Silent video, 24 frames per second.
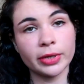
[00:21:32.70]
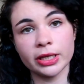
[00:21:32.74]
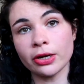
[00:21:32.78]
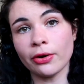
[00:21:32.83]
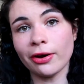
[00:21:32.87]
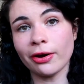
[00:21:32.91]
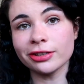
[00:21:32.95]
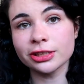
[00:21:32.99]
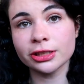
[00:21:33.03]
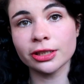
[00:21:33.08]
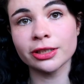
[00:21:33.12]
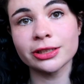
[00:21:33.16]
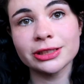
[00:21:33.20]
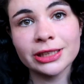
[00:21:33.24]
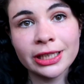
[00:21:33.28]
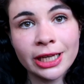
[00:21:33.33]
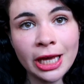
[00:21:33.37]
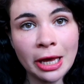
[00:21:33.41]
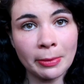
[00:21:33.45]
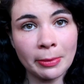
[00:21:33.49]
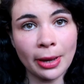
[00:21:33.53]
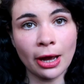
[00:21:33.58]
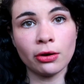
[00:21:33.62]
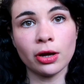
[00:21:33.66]
no, I was cursing
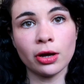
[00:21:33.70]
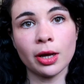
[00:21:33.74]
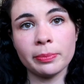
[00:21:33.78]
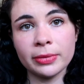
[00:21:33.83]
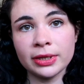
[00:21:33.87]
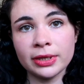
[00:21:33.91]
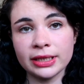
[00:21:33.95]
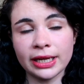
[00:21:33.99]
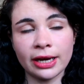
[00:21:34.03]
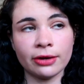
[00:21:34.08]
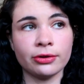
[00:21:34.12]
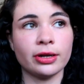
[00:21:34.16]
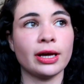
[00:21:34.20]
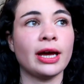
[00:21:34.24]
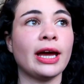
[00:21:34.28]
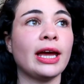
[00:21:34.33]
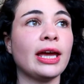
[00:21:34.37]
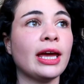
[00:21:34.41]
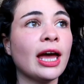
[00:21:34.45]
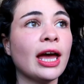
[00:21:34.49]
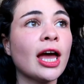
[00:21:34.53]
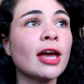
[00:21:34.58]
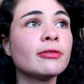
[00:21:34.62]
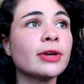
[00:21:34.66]
him out up and down to high
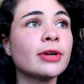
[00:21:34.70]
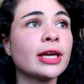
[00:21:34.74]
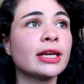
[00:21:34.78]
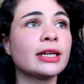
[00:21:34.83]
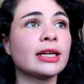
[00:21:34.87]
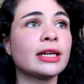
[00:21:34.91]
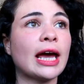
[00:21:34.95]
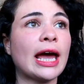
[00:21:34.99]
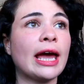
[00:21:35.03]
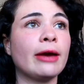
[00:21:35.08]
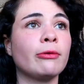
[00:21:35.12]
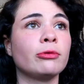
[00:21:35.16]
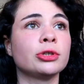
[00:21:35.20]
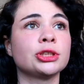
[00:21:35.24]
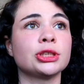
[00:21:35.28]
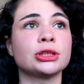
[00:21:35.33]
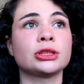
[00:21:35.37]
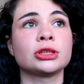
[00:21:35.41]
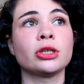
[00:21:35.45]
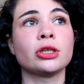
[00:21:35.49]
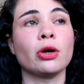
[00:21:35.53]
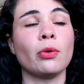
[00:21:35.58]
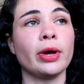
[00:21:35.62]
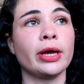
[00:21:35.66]
heaven. I was
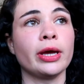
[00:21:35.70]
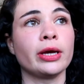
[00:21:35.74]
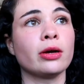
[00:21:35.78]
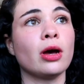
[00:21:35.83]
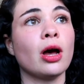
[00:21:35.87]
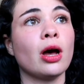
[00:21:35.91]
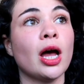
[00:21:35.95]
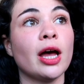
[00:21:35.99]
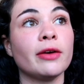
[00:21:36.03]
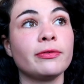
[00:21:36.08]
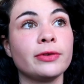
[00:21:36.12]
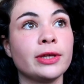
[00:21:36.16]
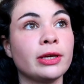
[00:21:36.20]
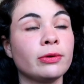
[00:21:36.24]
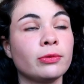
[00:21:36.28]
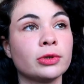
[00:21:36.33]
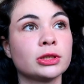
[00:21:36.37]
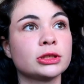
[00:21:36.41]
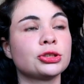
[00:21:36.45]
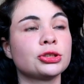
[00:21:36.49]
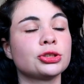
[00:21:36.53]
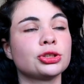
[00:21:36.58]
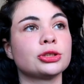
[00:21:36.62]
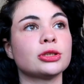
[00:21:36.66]
just going off. He
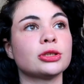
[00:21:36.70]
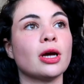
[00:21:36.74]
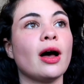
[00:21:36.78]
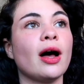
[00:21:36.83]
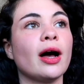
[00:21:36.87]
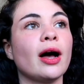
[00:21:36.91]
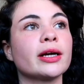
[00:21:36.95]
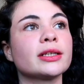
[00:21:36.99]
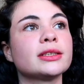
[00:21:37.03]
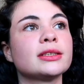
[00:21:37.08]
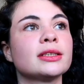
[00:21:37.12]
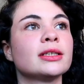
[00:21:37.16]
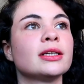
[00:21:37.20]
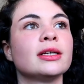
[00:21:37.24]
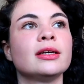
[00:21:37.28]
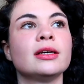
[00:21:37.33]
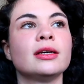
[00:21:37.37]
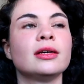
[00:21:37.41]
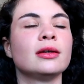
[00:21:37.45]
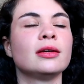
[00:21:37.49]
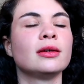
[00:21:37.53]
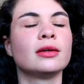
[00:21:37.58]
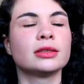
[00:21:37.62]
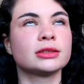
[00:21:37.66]
was shocked
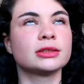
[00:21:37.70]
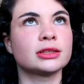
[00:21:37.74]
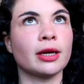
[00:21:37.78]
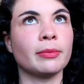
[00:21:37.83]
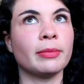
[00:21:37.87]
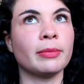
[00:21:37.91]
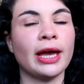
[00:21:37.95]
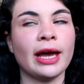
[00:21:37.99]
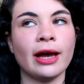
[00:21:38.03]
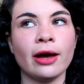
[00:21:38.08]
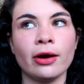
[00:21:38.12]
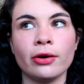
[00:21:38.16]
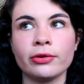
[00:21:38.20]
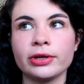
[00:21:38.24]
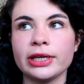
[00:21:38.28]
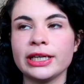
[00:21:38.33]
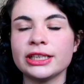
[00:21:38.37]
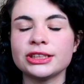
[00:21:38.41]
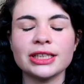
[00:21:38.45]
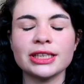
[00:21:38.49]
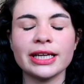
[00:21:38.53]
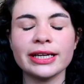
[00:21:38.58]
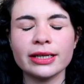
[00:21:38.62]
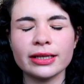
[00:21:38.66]
somehow.
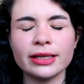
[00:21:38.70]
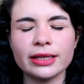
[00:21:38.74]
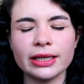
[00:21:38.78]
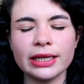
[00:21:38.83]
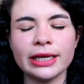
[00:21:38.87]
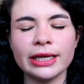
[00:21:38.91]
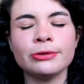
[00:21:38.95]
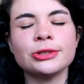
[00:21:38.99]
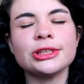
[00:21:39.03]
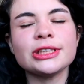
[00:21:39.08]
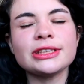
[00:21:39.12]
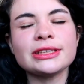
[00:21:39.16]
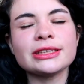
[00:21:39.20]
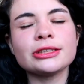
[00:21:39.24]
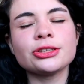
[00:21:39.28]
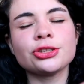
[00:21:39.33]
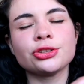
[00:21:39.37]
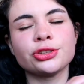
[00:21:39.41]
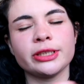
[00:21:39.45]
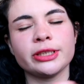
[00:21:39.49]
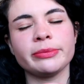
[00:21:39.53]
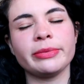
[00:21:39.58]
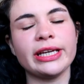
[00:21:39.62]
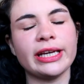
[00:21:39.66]
He's like, he was just
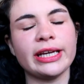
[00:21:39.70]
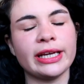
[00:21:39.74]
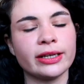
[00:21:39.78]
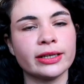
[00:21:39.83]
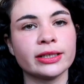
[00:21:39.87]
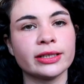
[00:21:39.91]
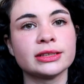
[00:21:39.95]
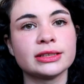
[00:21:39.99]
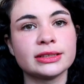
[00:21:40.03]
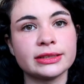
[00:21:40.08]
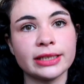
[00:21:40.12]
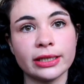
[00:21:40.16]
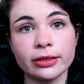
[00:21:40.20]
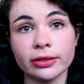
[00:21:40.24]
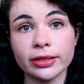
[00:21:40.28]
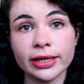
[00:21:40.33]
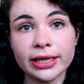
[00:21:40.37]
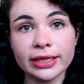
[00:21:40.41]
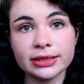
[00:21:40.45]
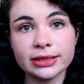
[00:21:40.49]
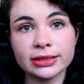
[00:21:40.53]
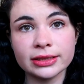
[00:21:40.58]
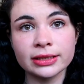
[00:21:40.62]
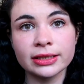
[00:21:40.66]
extremely
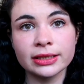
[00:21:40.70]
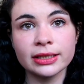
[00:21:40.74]
inconsiderate